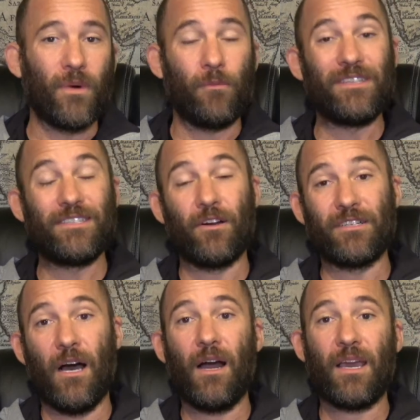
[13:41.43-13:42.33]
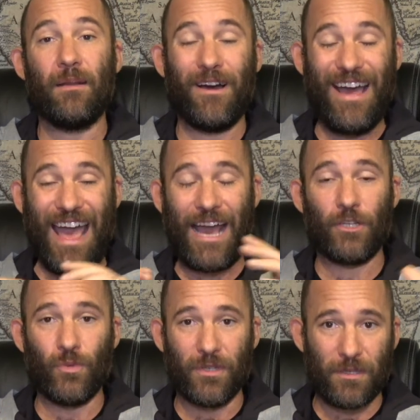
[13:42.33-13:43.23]
when we start talking about
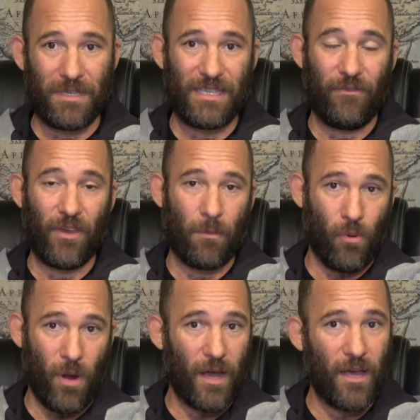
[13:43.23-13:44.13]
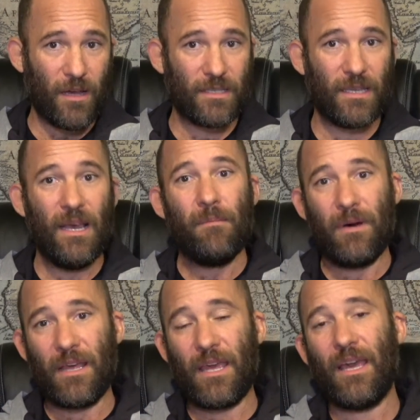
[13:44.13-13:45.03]
actual specific products.
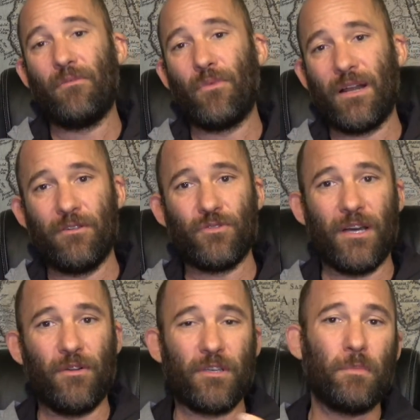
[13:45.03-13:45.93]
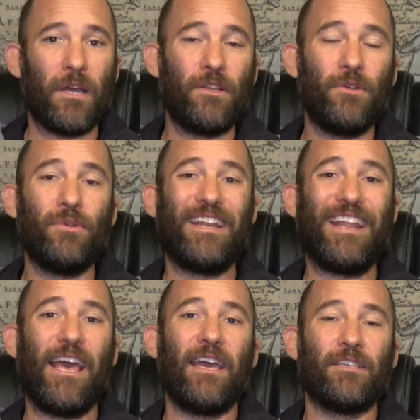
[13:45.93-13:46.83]
But again, what I was trying to explain to you
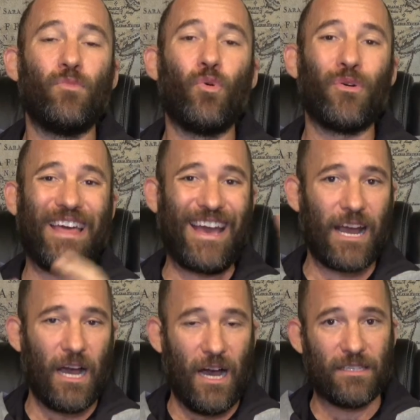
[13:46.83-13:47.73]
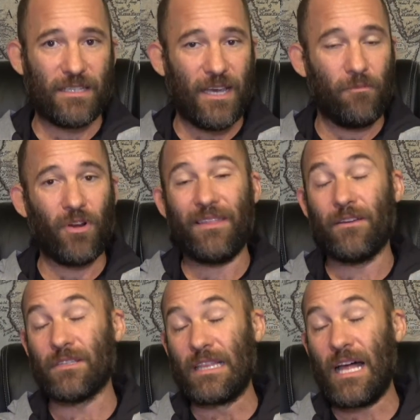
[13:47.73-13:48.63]
today is more that concept, right?
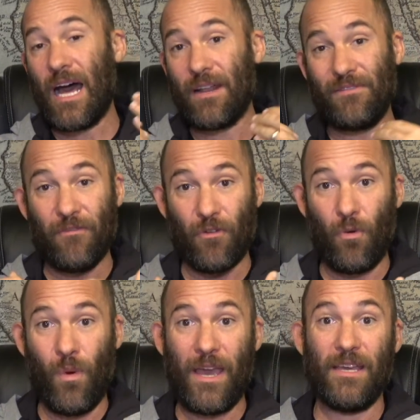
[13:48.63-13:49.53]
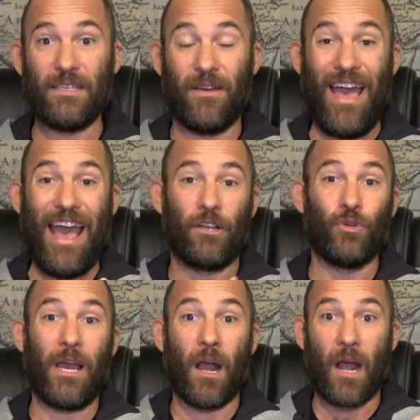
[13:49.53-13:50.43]
There's a lot of different ways of
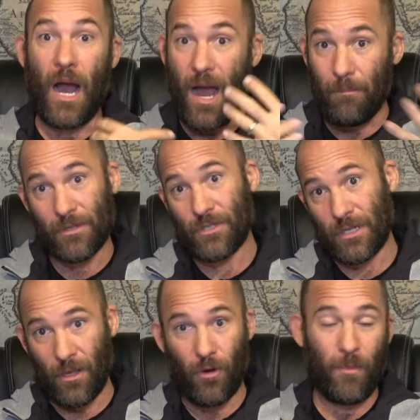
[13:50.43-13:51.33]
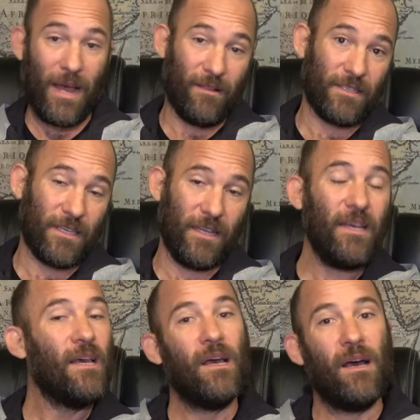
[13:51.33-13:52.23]
actually accomplishing load balancing,
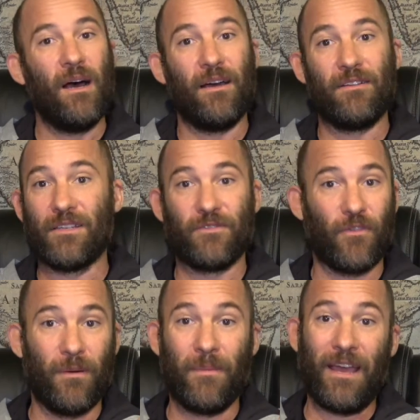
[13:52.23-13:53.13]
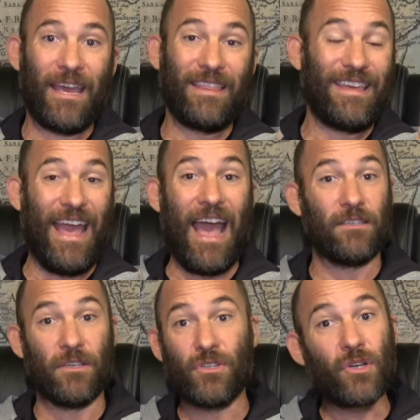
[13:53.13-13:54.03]
just from, again, the
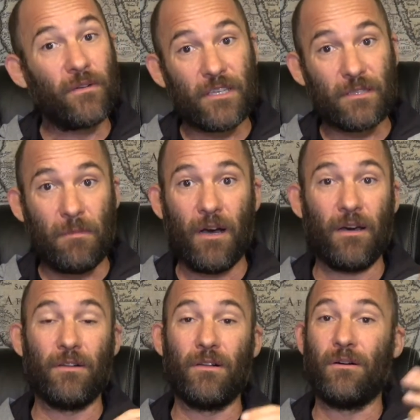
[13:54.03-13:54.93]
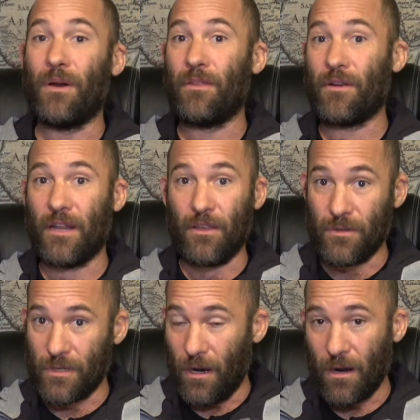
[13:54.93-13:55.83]
as a service model, whether you're going to
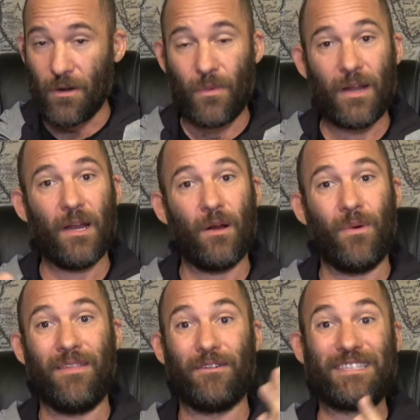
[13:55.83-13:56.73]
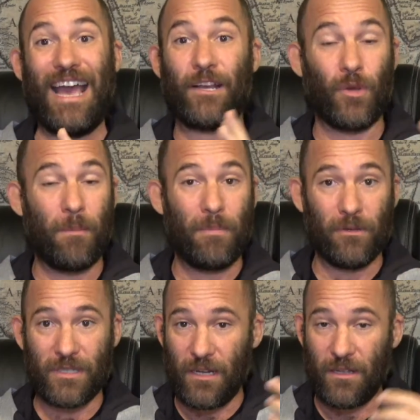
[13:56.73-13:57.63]
use hardware, whether it's actually
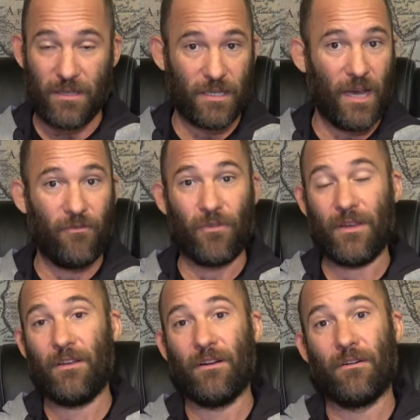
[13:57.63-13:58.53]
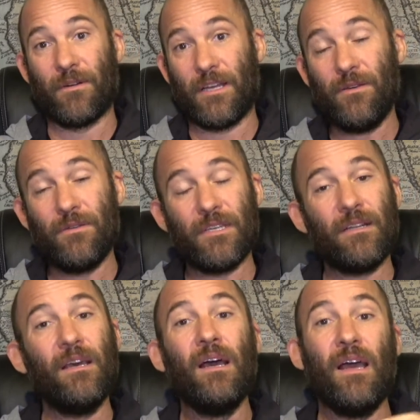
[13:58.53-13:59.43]
built into the software that you're already
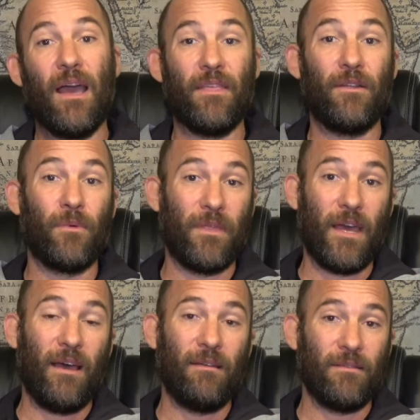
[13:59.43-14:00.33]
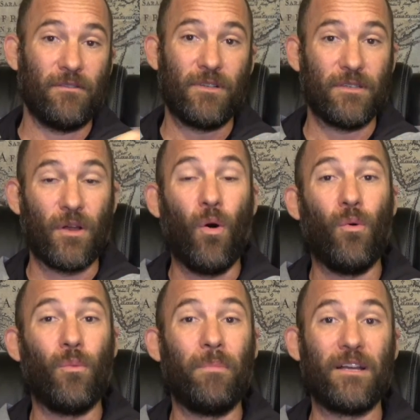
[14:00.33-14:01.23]
using. And then with that, there's just a
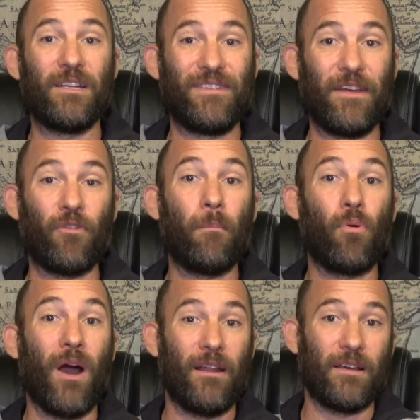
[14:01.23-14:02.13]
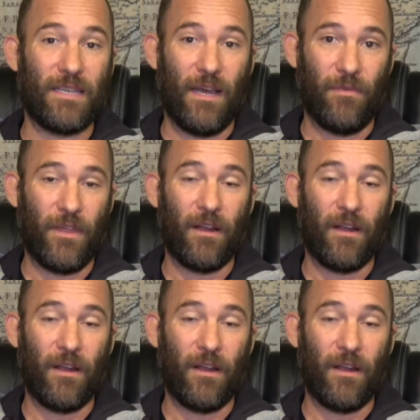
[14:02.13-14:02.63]
whole bunch of different products out